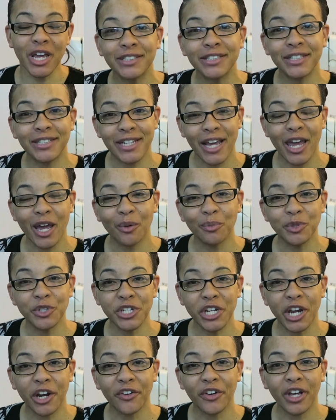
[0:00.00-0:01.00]
Today I'm
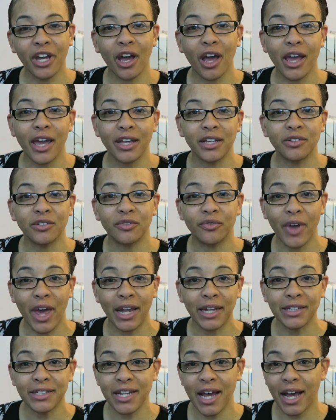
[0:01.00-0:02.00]
sharing a
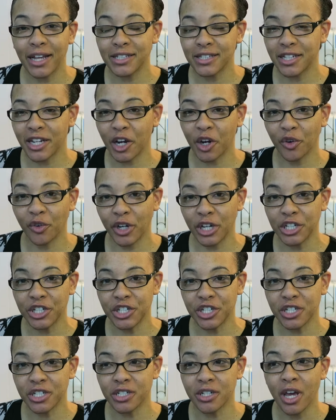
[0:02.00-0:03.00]
Valentine's
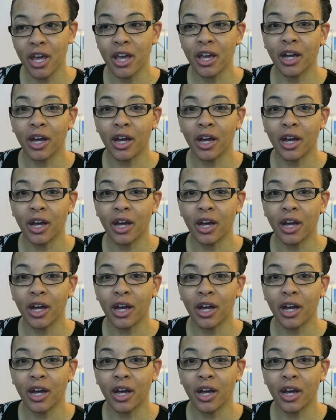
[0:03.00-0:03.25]
decoration